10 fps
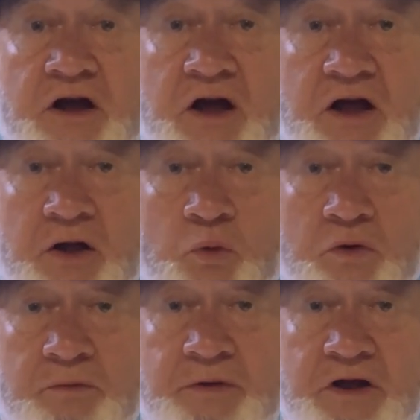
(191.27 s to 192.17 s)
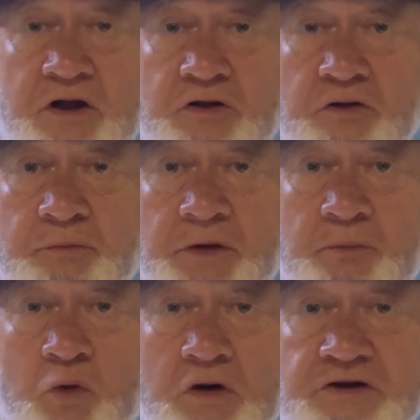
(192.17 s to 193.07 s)
It will be a little bit
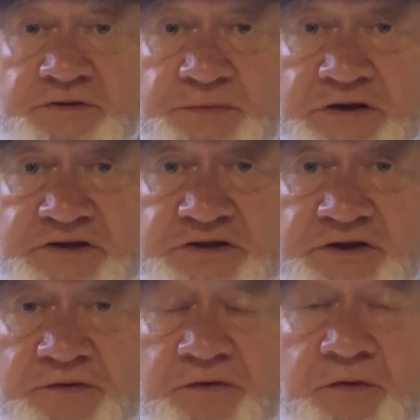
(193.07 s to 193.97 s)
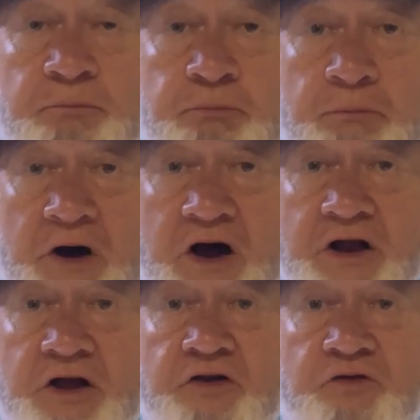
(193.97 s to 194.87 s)
more expensive,
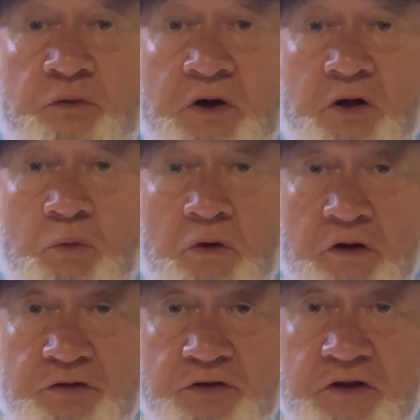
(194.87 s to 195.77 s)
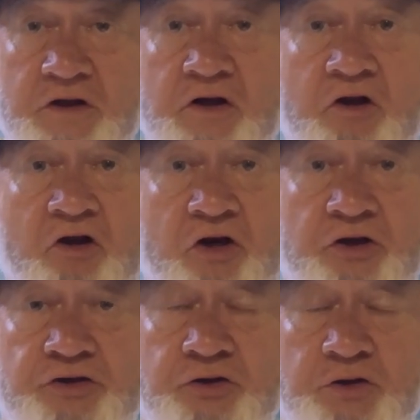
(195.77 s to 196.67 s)
but it's well worth it.
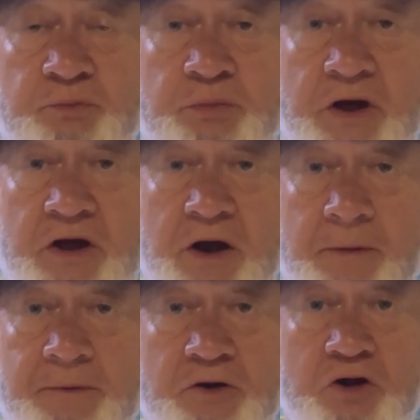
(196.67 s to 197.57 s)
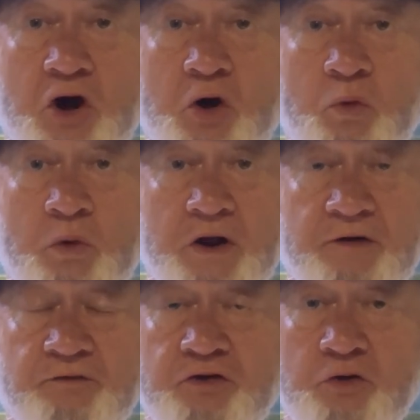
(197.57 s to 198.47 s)
You can pick up and go
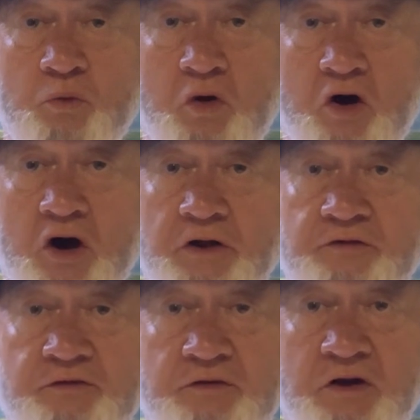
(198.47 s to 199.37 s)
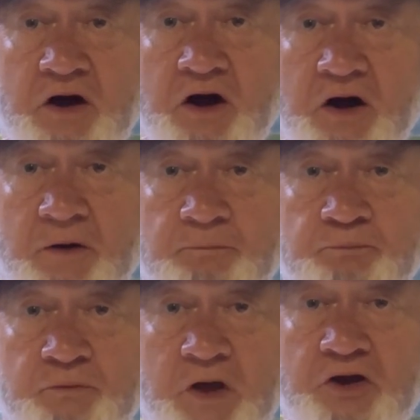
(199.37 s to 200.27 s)
whenever you want,
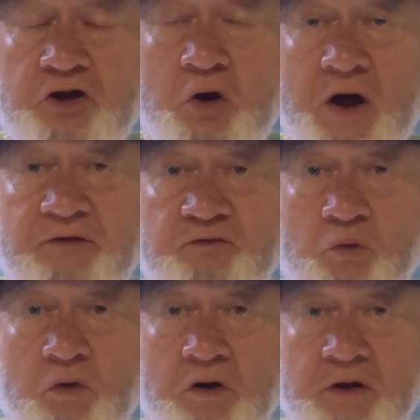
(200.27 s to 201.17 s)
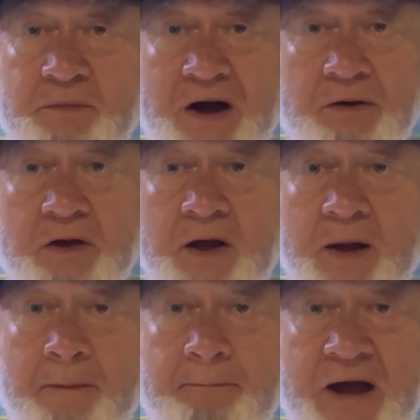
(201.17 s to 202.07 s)
and you don't have to worry about
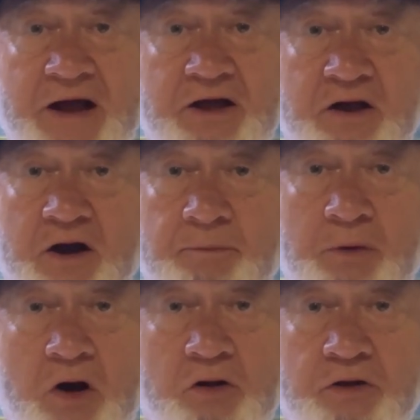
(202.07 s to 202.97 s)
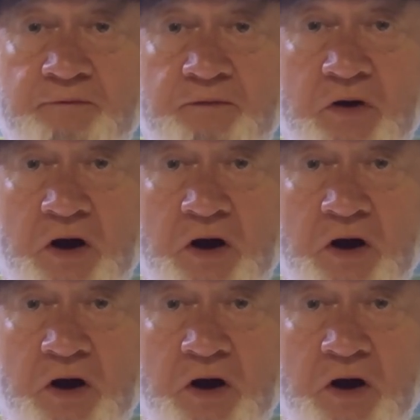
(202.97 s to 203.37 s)
packing up all of